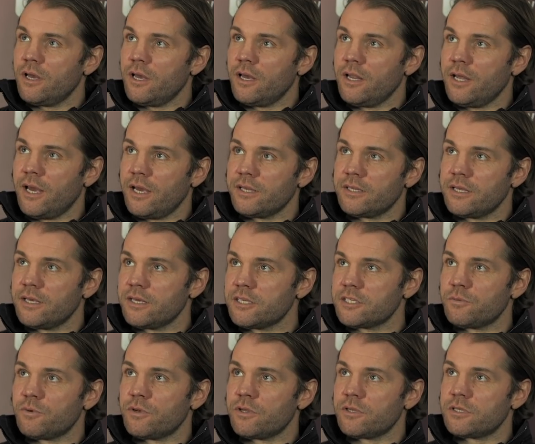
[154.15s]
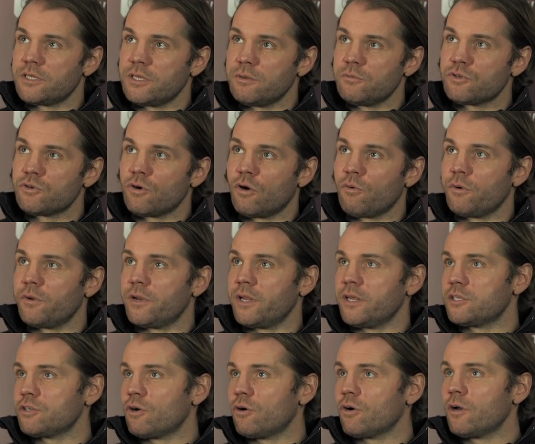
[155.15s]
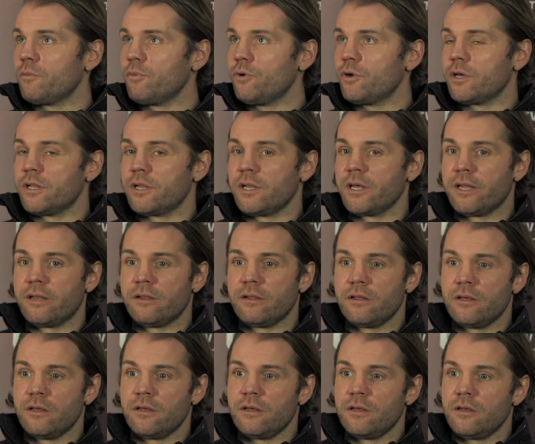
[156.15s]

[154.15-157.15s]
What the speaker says: any ideas about team talk, what we need to talk about, and then